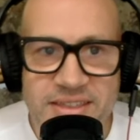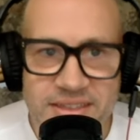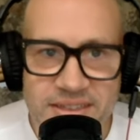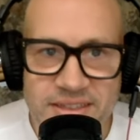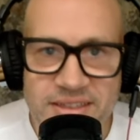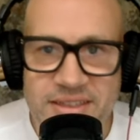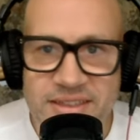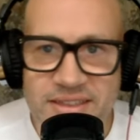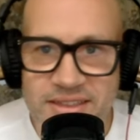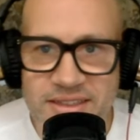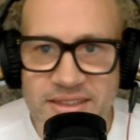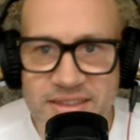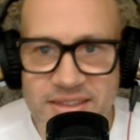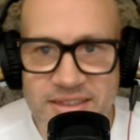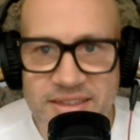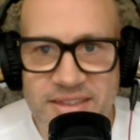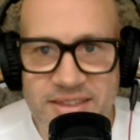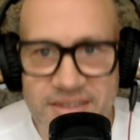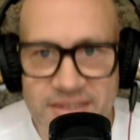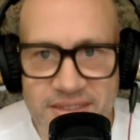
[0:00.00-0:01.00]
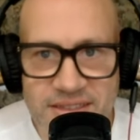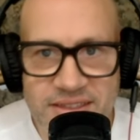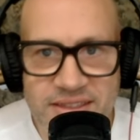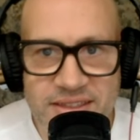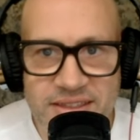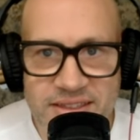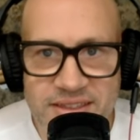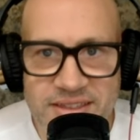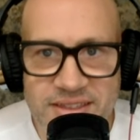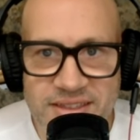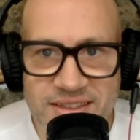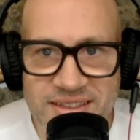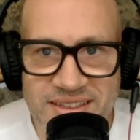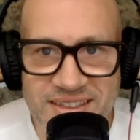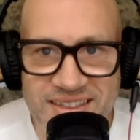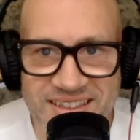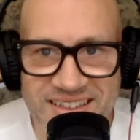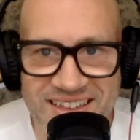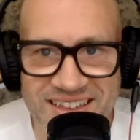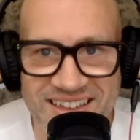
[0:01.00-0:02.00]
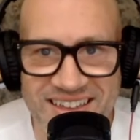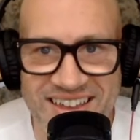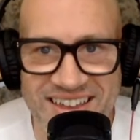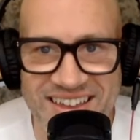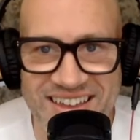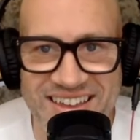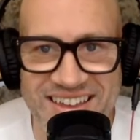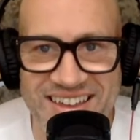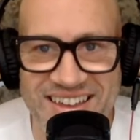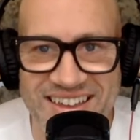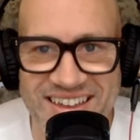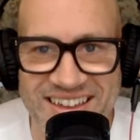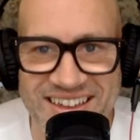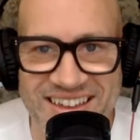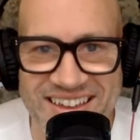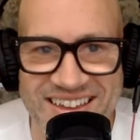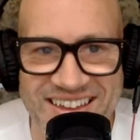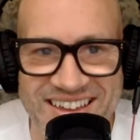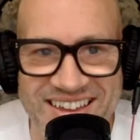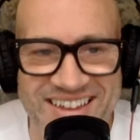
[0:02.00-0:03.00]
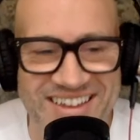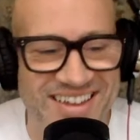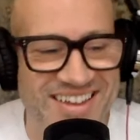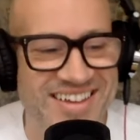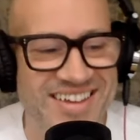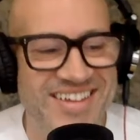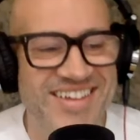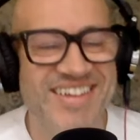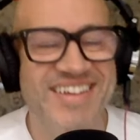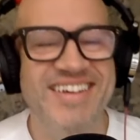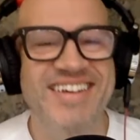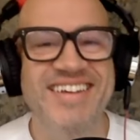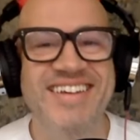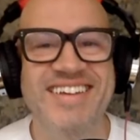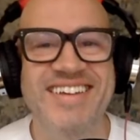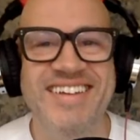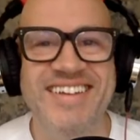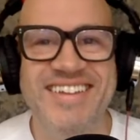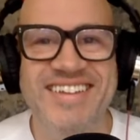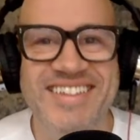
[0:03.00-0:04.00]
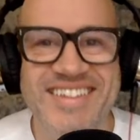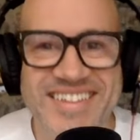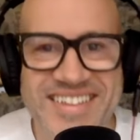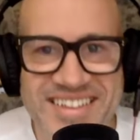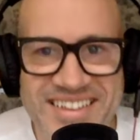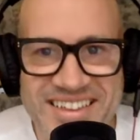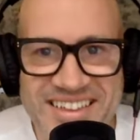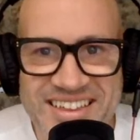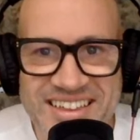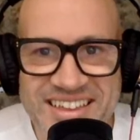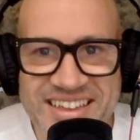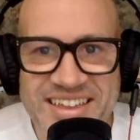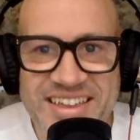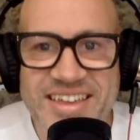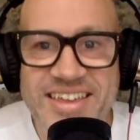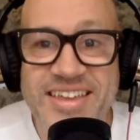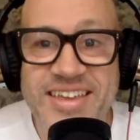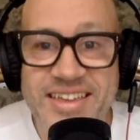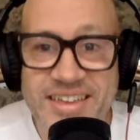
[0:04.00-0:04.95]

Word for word: I can't imagine that'll ever happen. No. Apply for a waxwork place as, as yourself.